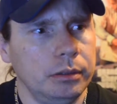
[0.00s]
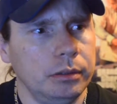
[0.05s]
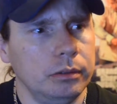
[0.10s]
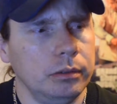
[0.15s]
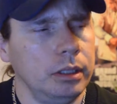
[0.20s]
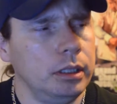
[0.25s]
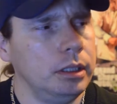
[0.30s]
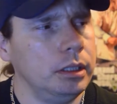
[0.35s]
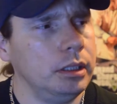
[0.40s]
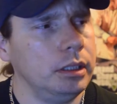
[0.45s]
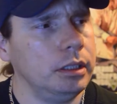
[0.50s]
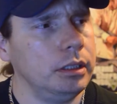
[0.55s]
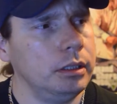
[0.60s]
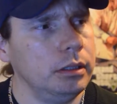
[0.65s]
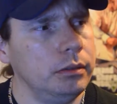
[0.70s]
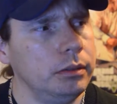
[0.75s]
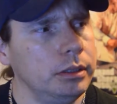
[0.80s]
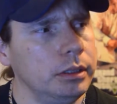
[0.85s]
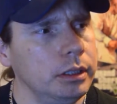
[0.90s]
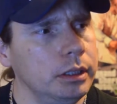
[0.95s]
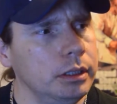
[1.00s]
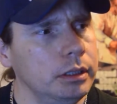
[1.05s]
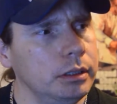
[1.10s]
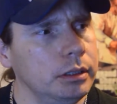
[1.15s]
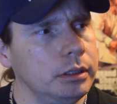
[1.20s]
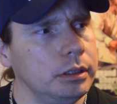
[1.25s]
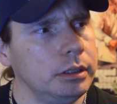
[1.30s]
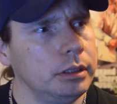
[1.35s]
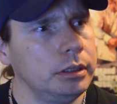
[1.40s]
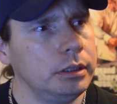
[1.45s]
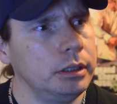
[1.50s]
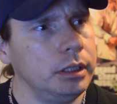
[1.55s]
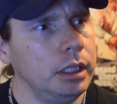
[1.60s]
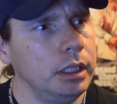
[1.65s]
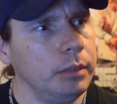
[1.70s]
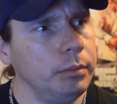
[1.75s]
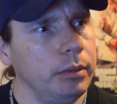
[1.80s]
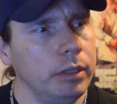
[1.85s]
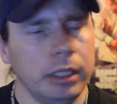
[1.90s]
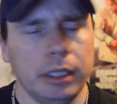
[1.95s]
I was going to talk
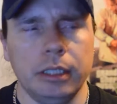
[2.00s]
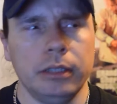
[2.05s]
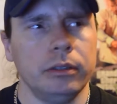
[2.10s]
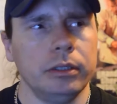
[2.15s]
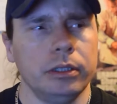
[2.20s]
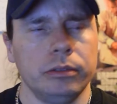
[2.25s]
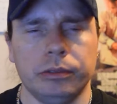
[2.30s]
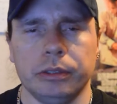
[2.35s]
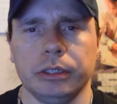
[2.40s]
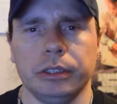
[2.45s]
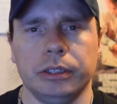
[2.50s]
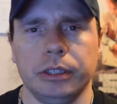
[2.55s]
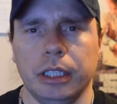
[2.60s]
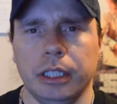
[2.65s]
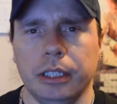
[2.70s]
about, I know I'm just going to try